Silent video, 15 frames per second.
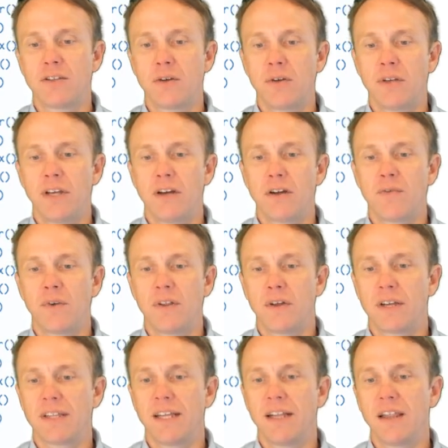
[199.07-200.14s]
so here, if we look
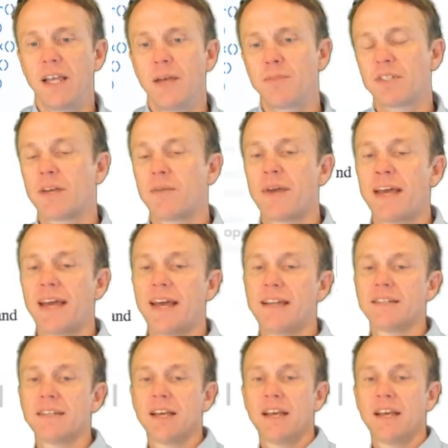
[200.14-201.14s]
at the ellipse command,